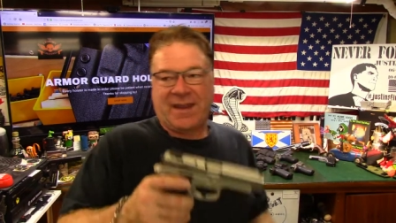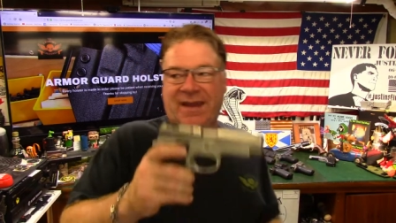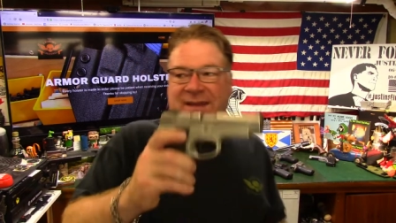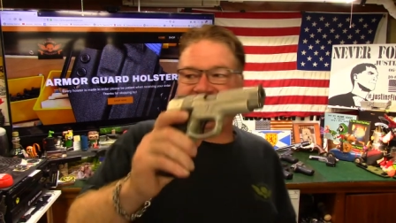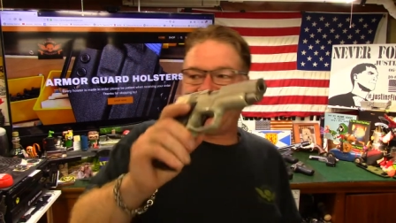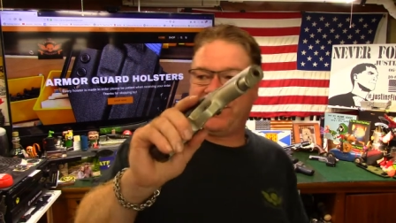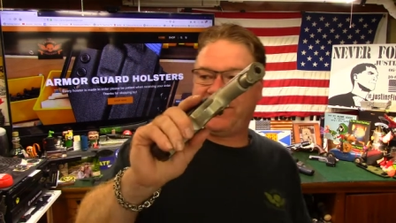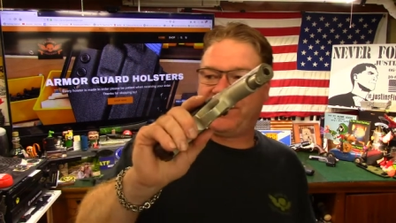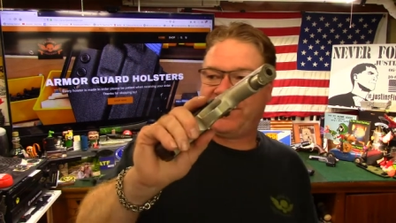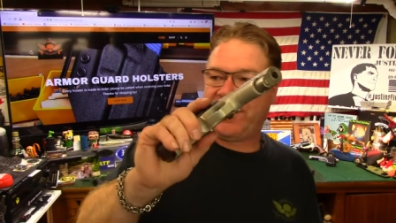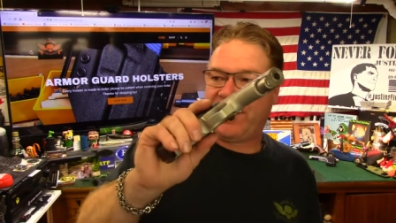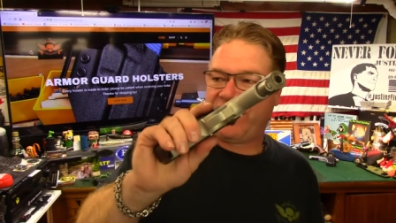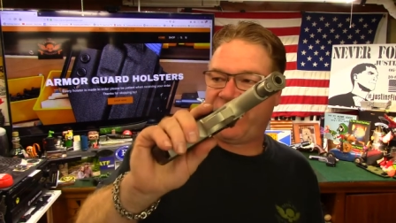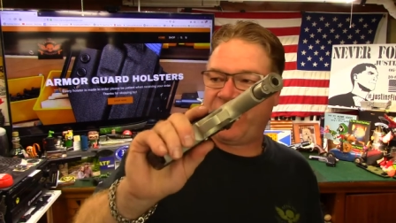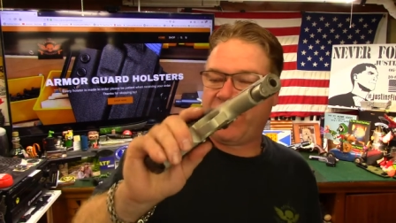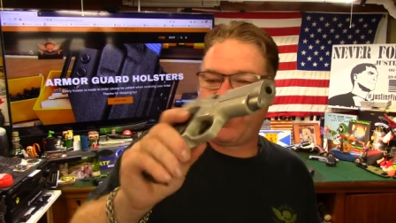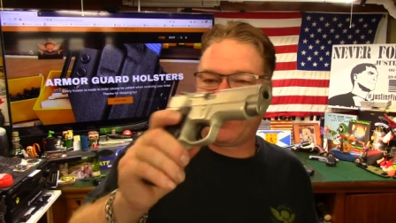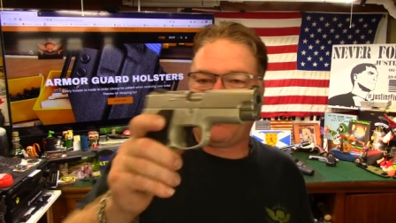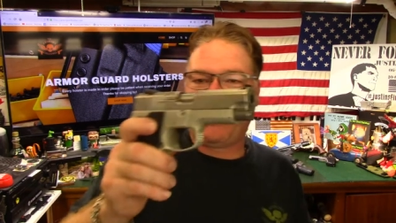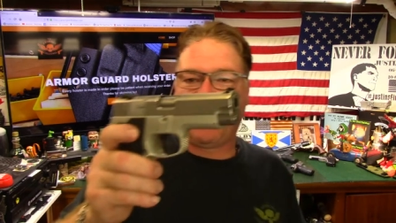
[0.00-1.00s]
got this uh,
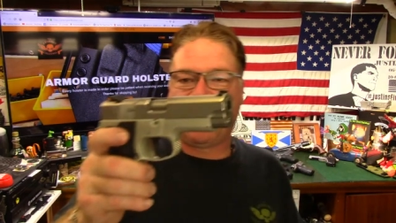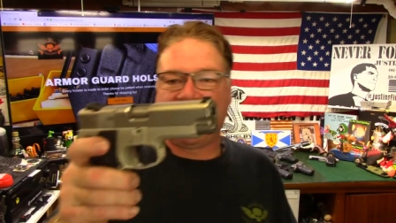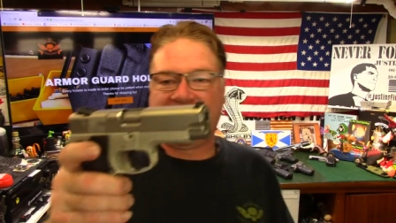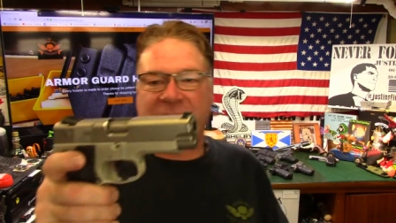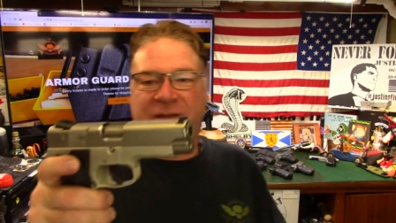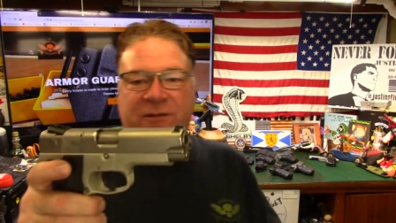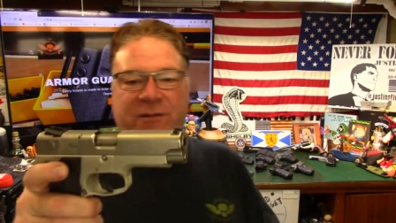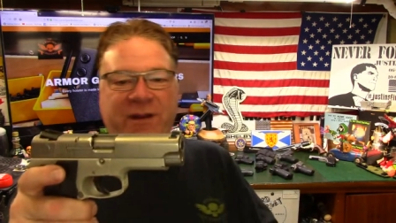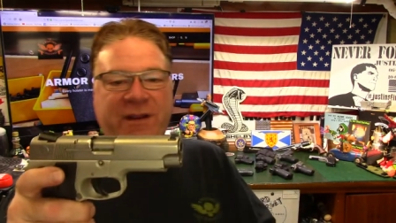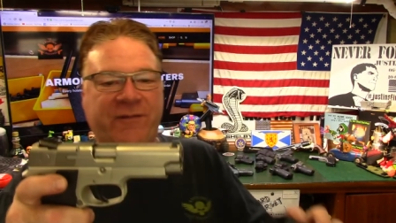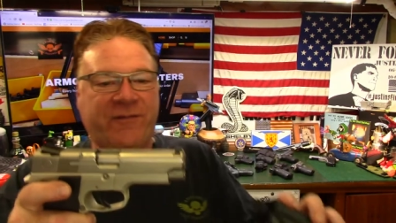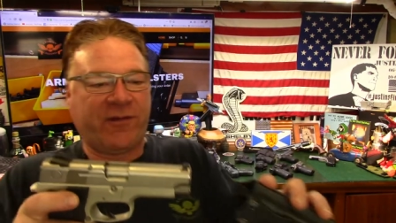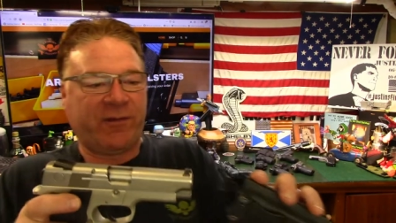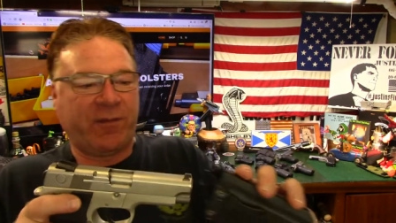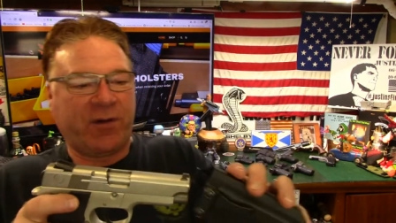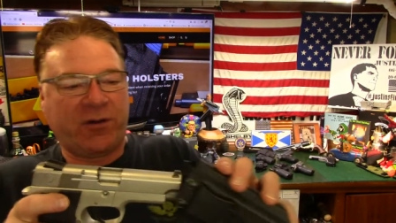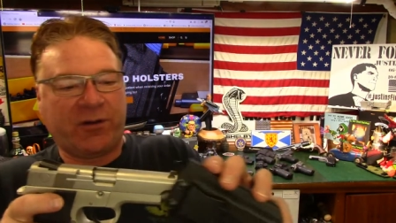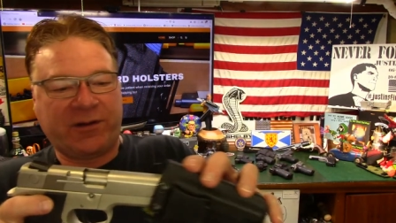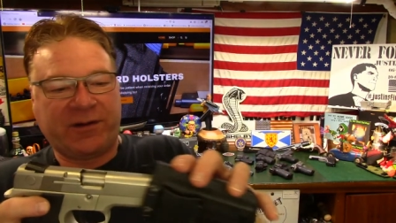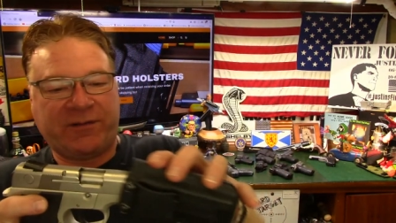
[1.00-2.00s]
4043
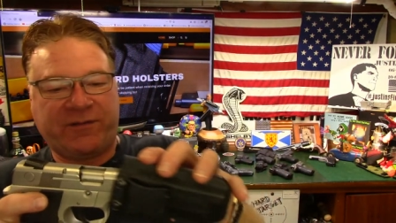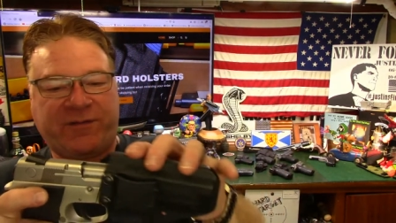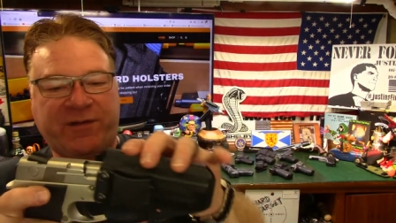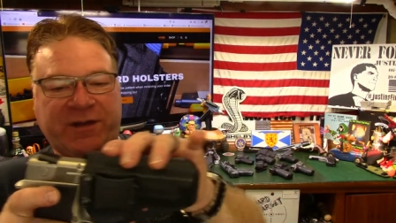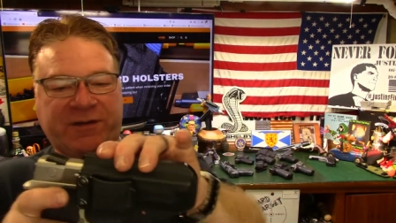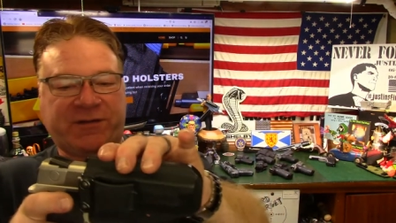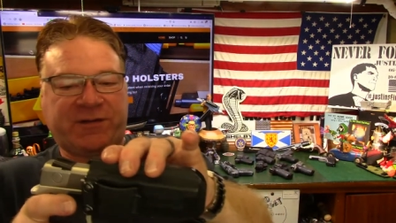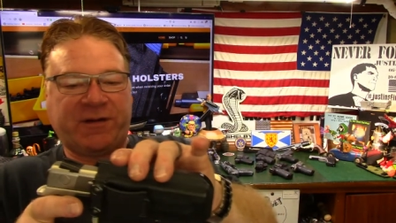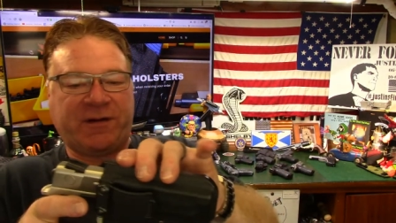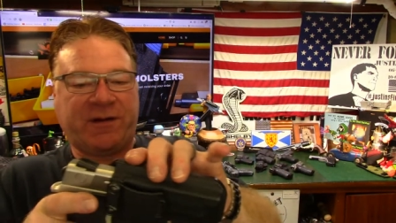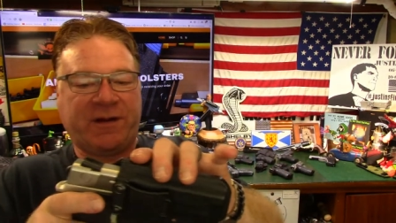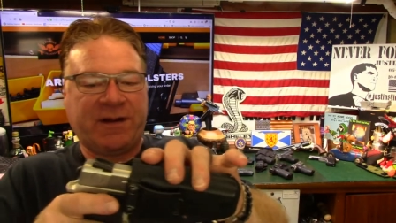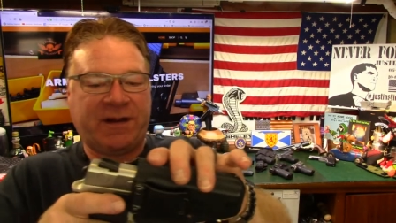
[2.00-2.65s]
from Hornet Fixer,